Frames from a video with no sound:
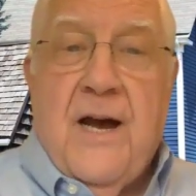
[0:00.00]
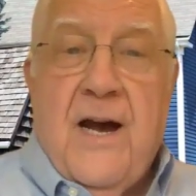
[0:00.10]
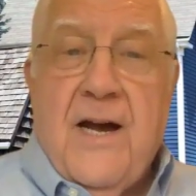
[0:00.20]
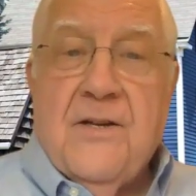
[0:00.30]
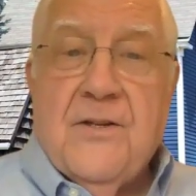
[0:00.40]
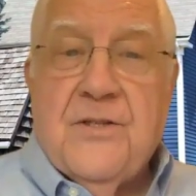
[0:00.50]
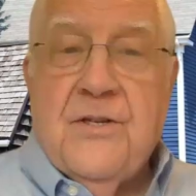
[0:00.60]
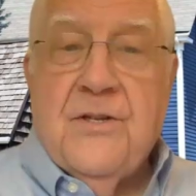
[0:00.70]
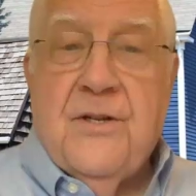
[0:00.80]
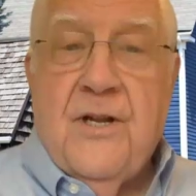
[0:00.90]
the
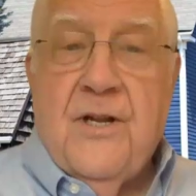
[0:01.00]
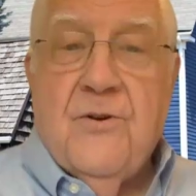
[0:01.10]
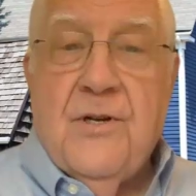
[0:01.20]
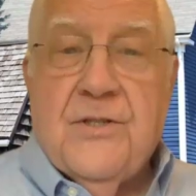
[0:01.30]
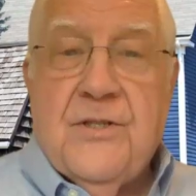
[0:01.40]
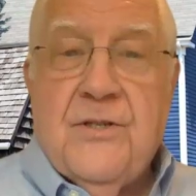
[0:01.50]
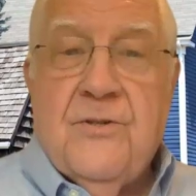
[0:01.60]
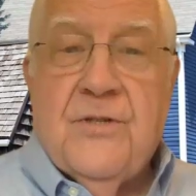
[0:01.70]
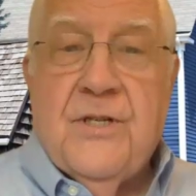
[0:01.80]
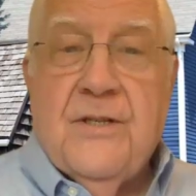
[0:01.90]
highest to the lowest
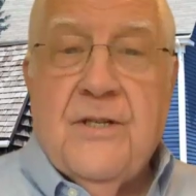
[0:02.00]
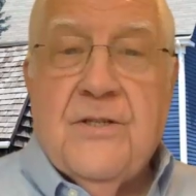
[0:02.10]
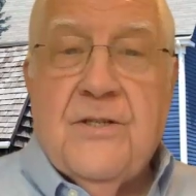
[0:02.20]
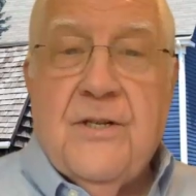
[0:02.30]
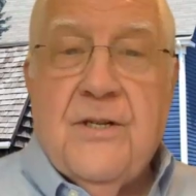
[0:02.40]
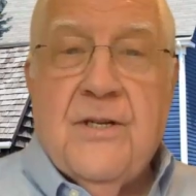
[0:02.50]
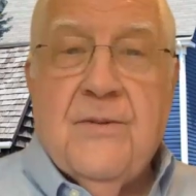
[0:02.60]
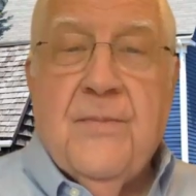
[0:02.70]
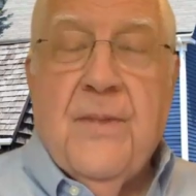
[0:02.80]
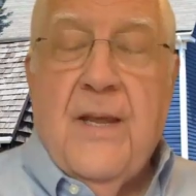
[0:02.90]
using this uh,